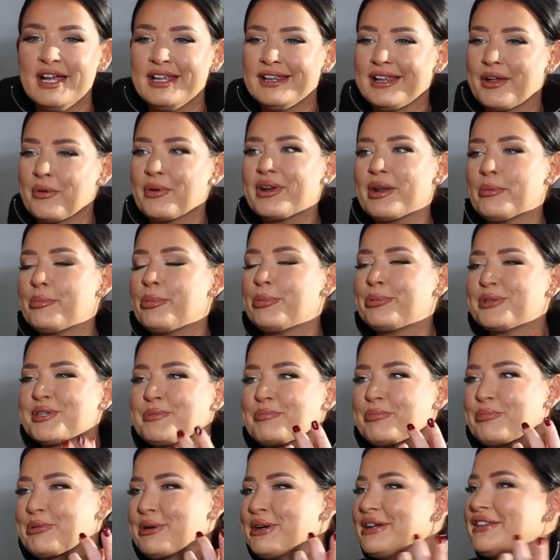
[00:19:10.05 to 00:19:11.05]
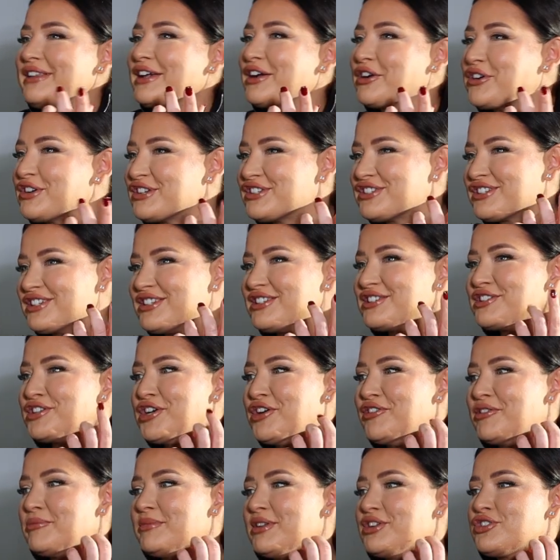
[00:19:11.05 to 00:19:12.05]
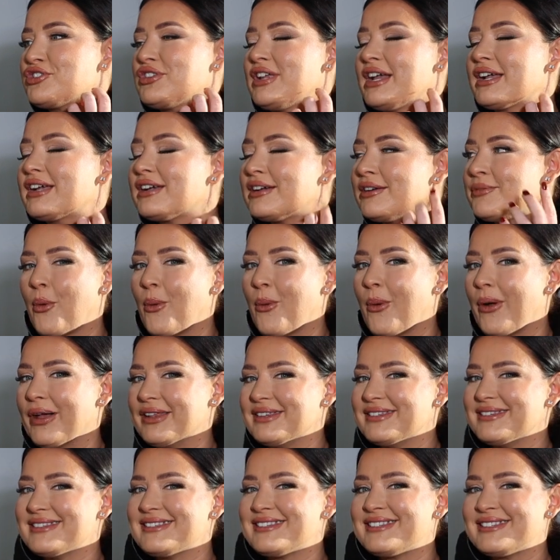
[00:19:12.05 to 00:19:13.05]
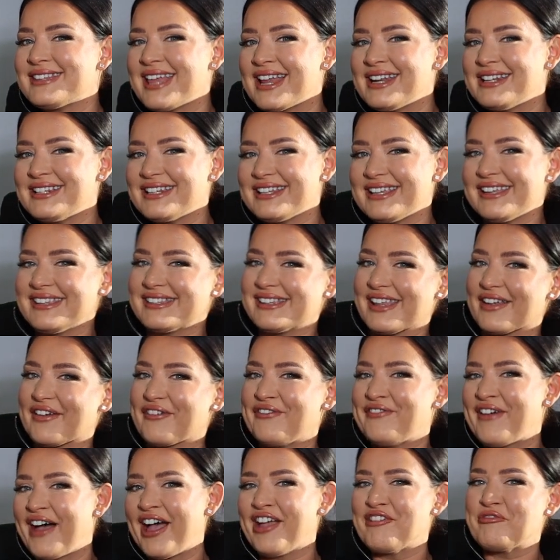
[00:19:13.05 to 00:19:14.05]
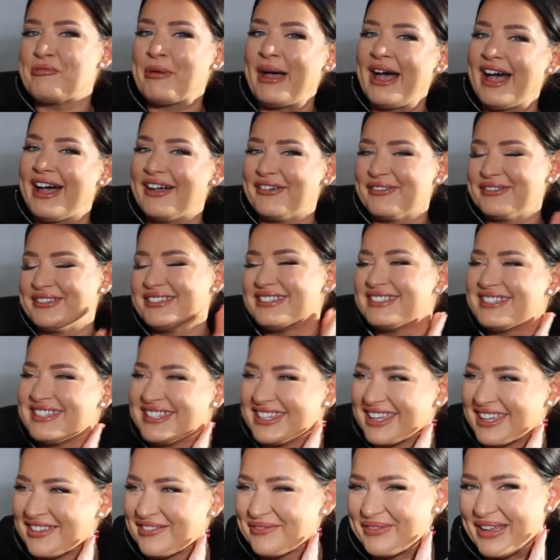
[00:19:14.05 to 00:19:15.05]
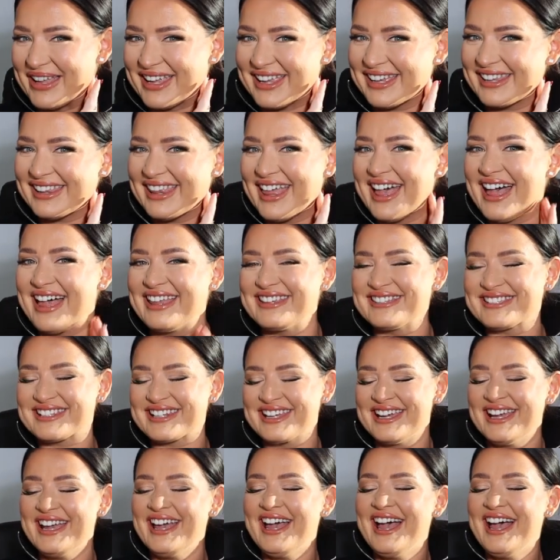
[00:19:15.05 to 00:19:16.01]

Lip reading: like when I'm spraying that Christian Dior, I'm literally like, 1 cent is like £5, make it last.